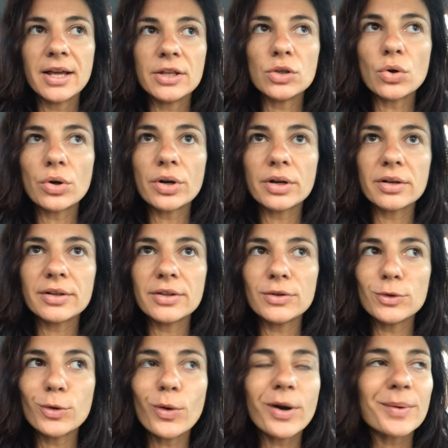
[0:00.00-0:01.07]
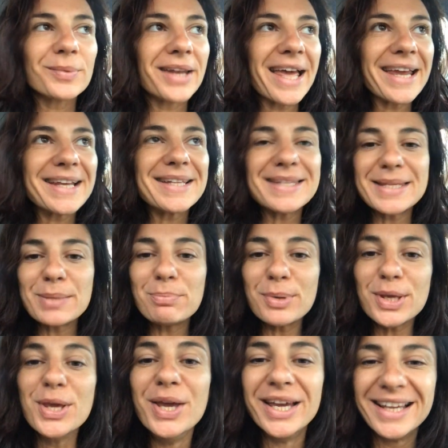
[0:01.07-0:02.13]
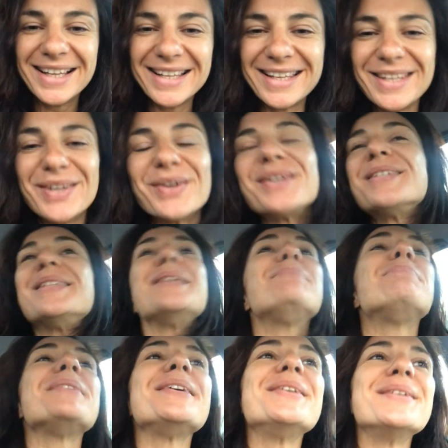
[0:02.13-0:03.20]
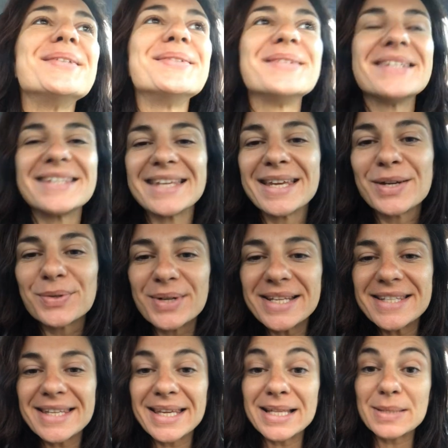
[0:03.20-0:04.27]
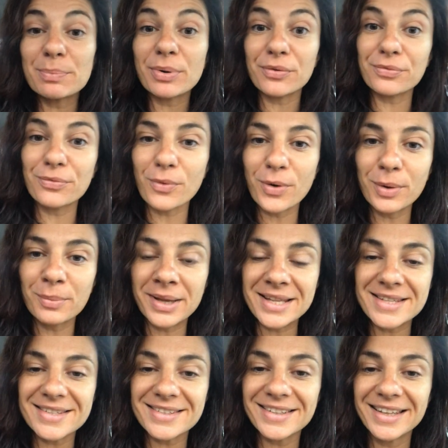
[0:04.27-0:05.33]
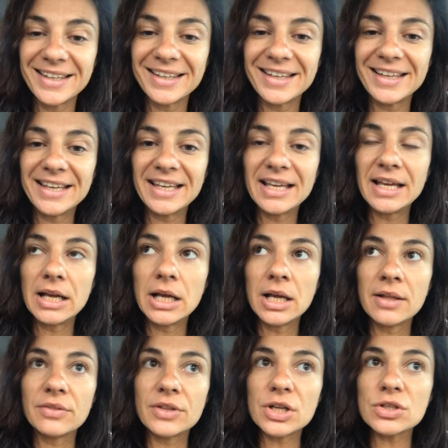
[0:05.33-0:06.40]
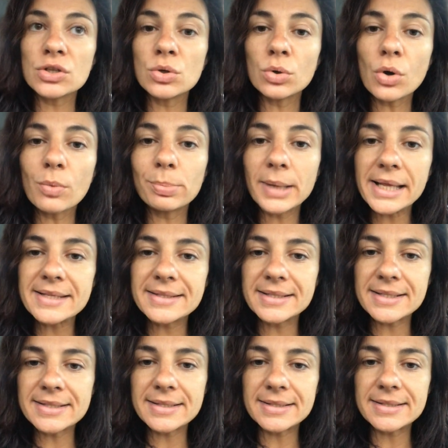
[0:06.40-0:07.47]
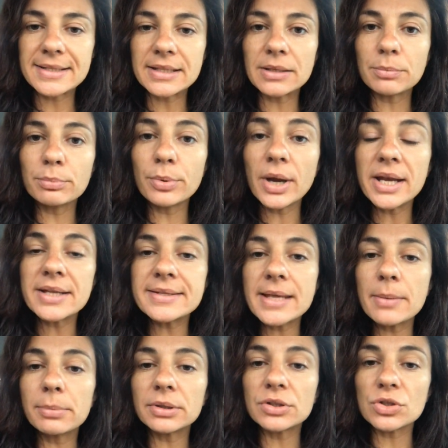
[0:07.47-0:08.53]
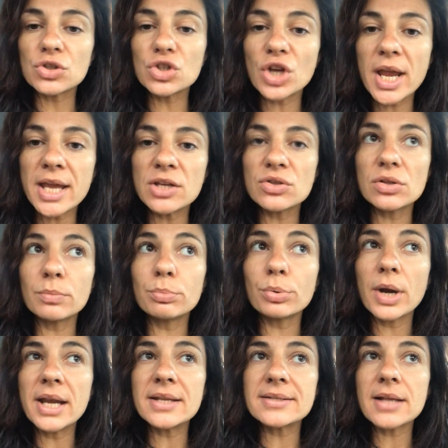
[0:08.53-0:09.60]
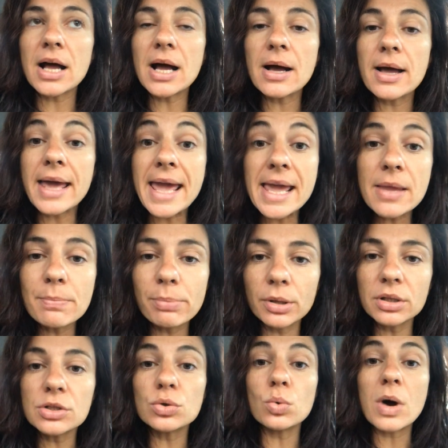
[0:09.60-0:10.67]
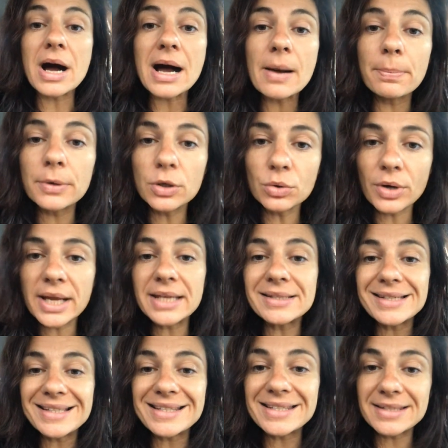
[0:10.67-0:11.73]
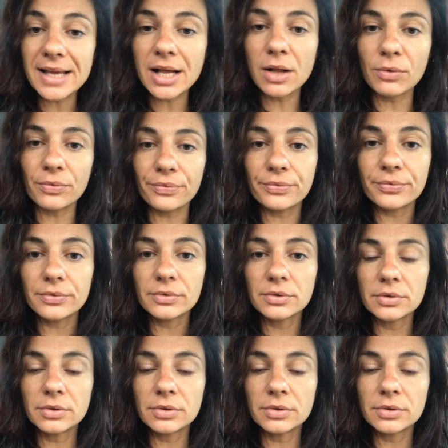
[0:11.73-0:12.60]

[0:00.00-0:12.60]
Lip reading: Your like your CPU is increasing its performance. There's neuroplasticity. The brain is able to change. The brain is able to upgrade itself.